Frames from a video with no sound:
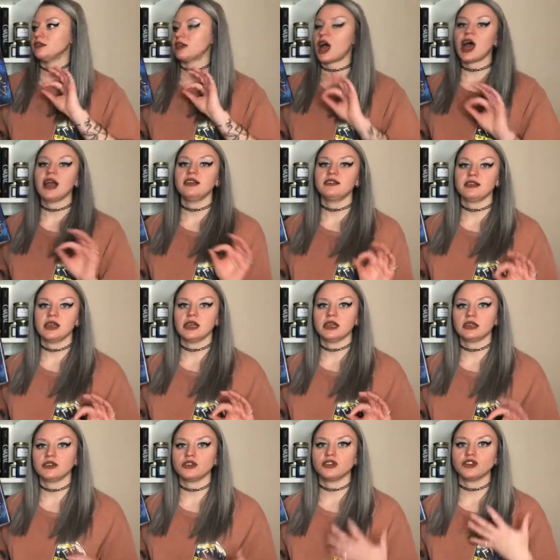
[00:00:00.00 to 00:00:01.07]
ties
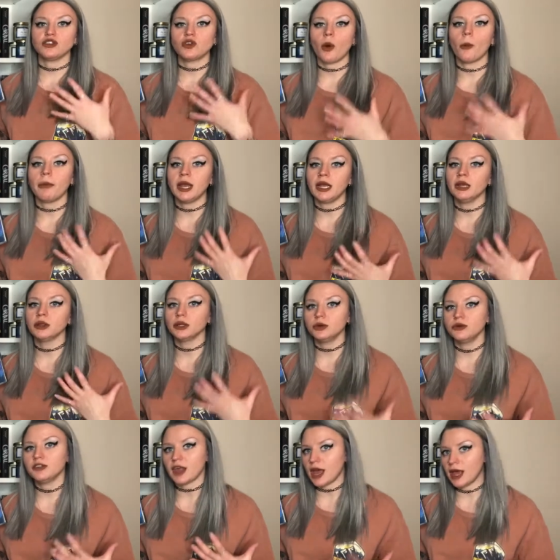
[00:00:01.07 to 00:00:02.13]
in so many
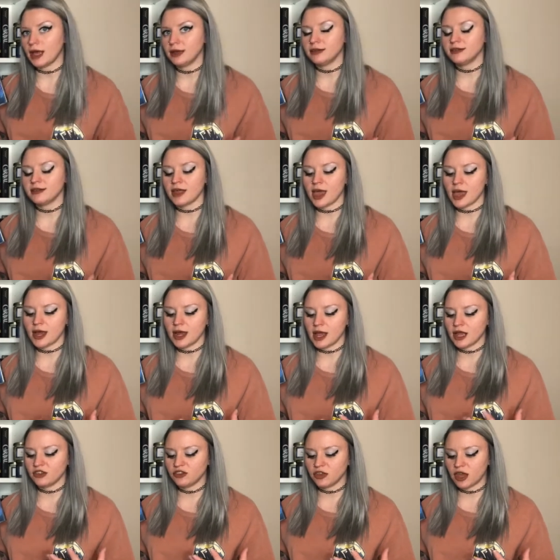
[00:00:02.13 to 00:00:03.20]
loose ends and
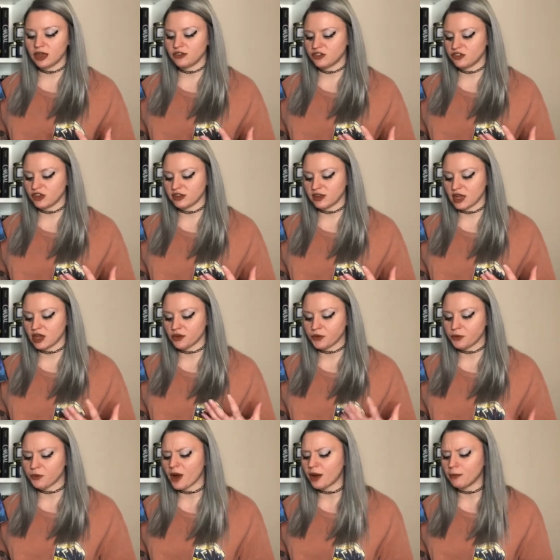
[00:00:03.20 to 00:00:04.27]
it, it's just
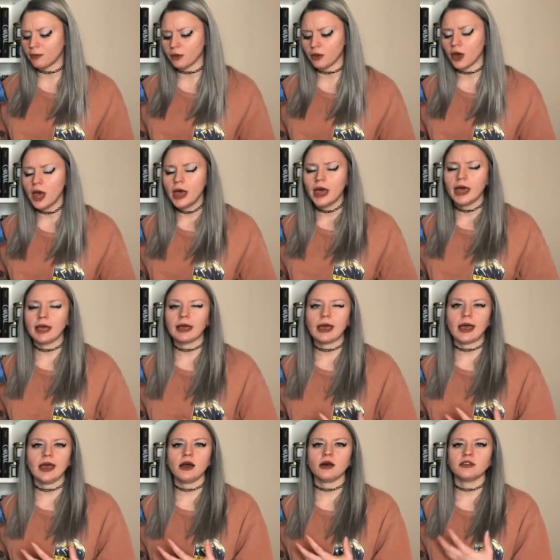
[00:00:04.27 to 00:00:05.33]
incredible. And
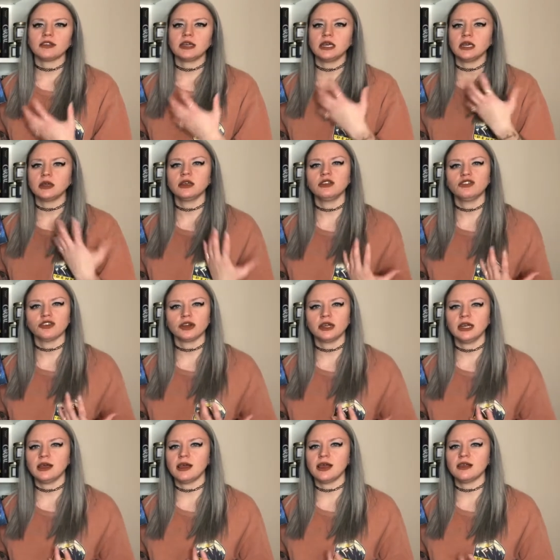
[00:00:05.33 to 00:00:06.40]
Chaol's healing
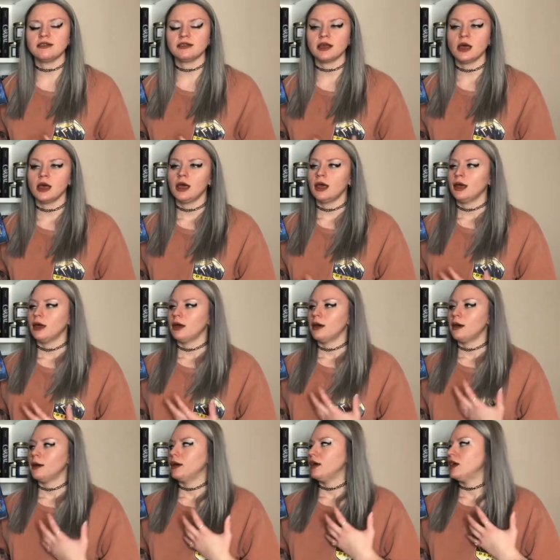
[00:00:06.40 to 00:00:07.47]
journey is
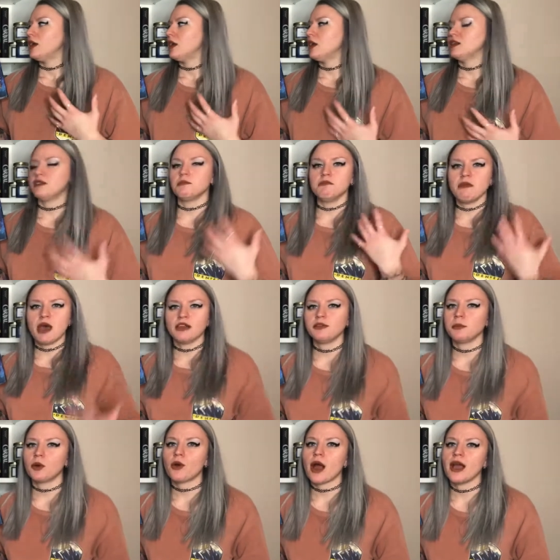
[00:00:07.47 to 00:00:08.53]
it's
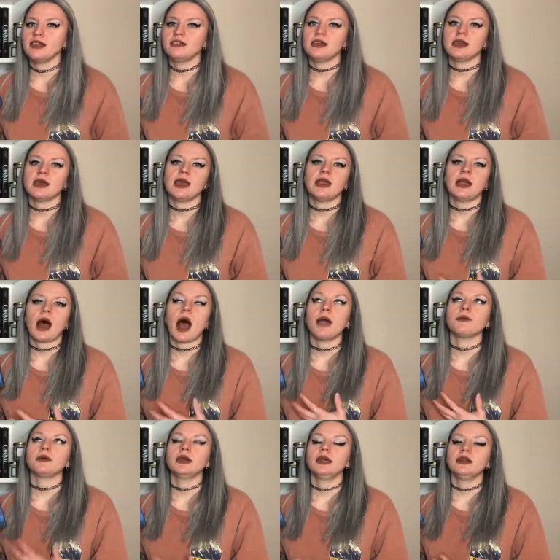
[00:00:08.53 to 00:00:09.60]
mesmerizing and
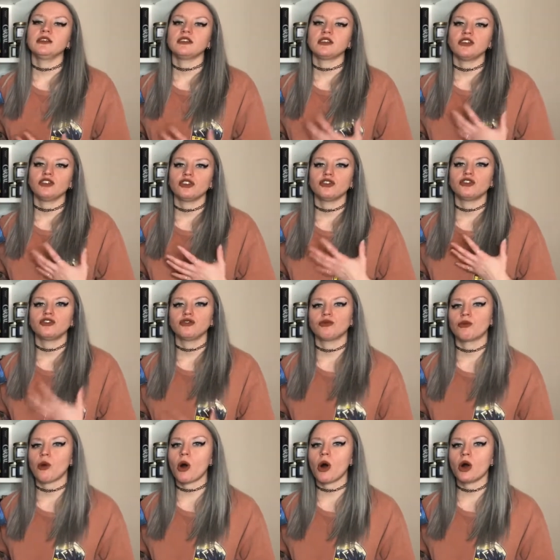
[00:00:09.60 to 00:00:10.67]
Yrene is such a
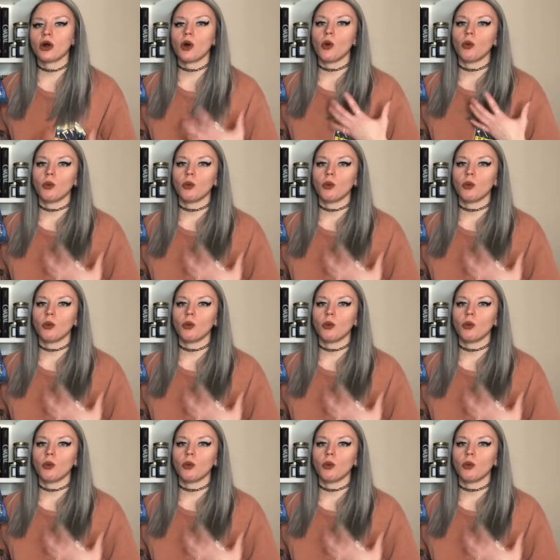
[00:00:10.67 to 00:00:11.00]
strong